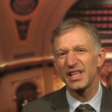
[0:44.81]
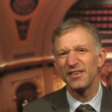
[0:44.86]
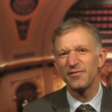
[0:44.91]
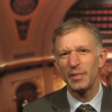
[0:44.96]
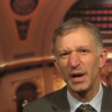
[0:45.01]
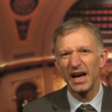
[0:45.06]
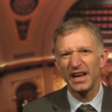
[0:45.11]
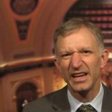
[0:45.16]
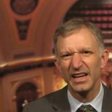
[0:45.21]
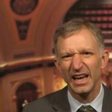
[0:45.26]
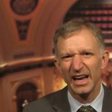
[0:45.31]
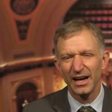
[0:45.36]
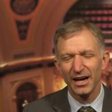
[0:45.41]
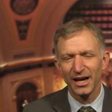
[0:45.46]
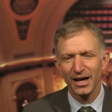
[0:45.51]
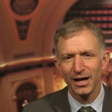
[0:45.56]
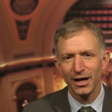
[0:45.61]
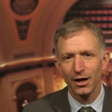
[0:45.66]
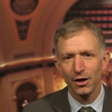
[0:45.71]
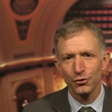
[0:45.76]
They've been,
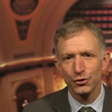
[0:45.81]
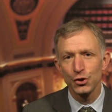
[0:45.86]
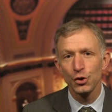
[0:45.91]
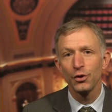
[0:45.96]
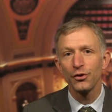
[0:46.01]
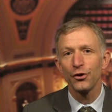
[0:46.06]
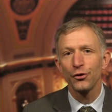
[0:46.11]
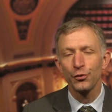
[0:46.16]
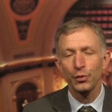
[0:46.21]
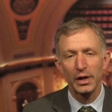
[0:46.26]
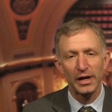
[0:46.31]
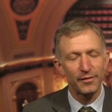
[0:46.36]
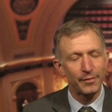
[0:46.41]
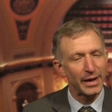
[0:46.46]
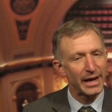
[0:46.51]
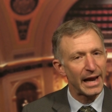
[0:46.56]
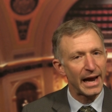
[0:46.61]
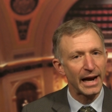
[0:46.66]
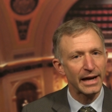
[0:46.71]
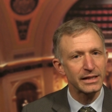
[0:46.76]
two of the three have
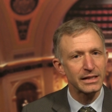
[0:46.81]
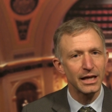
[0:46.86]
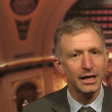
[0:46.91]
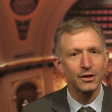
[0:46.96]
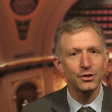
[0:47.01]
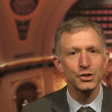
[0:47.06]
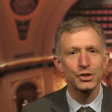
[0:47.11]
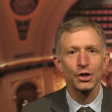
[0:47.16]
been acting,